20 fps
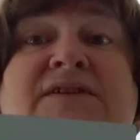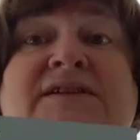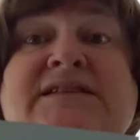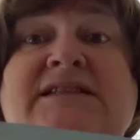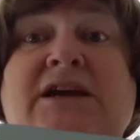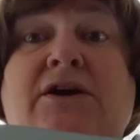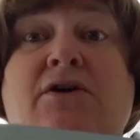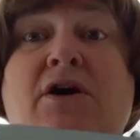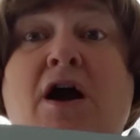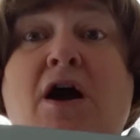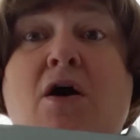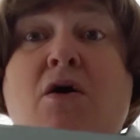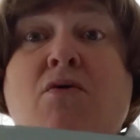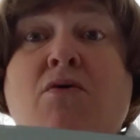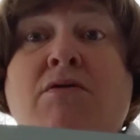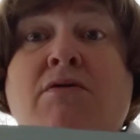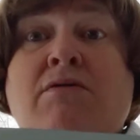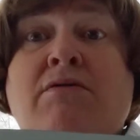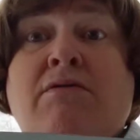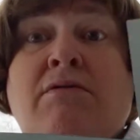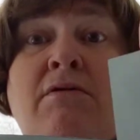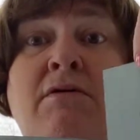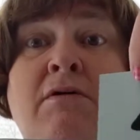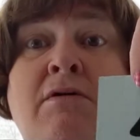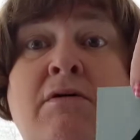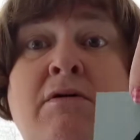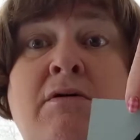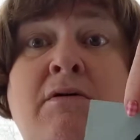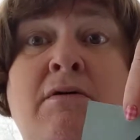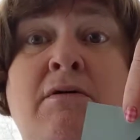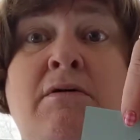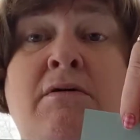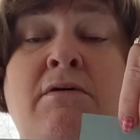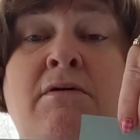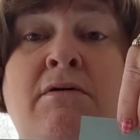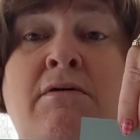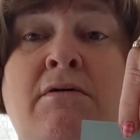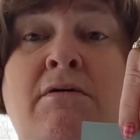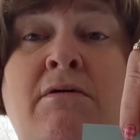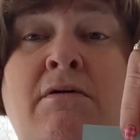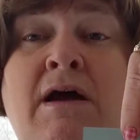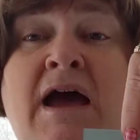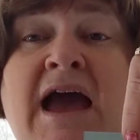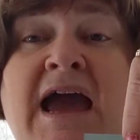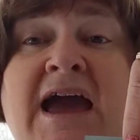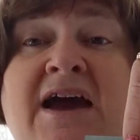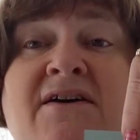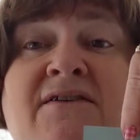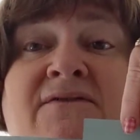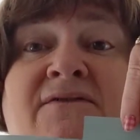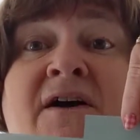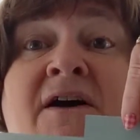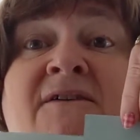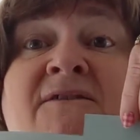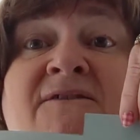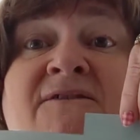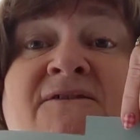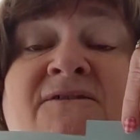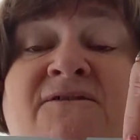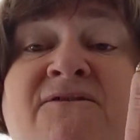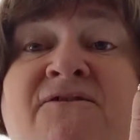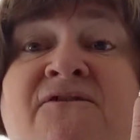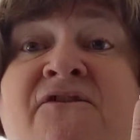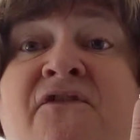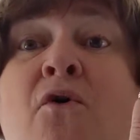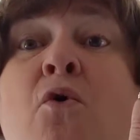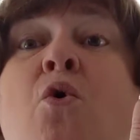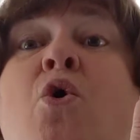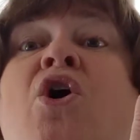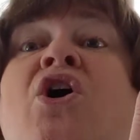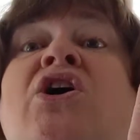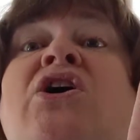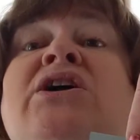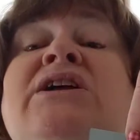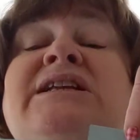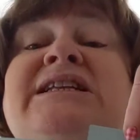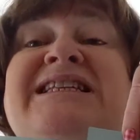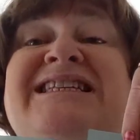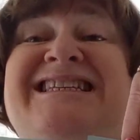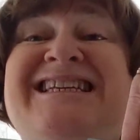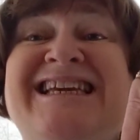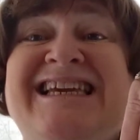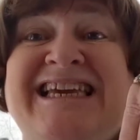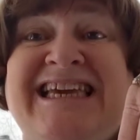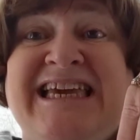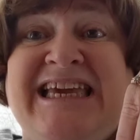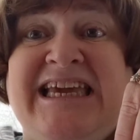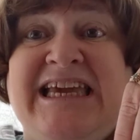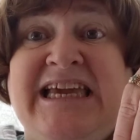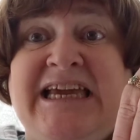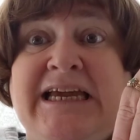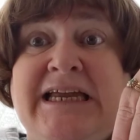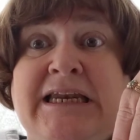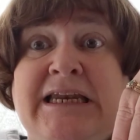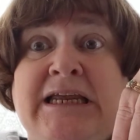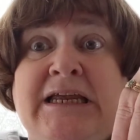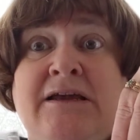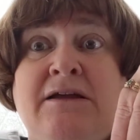the 0. I have 14.